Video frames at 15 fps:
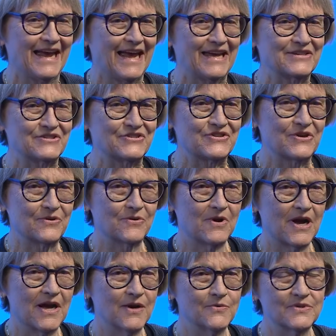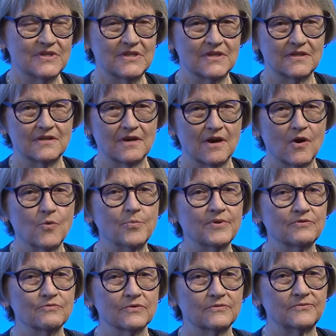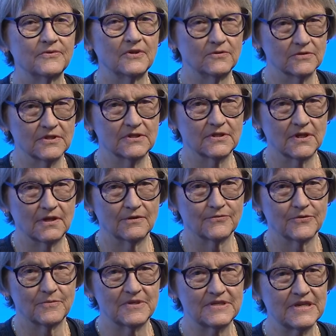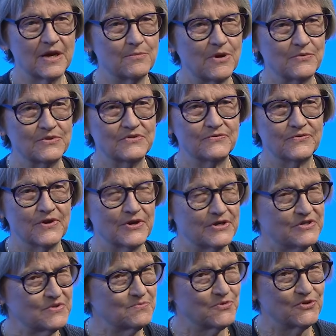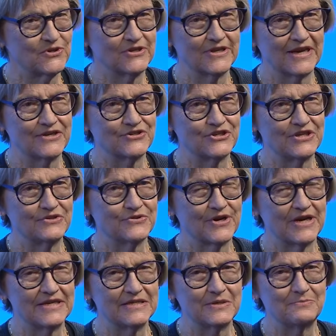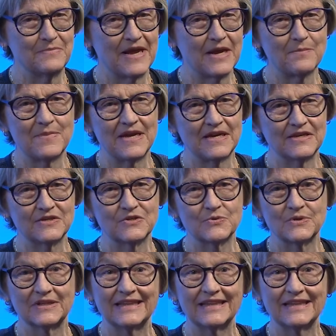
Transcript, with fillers: And so I was in open revolt from the time I was very small as she tried to make me into a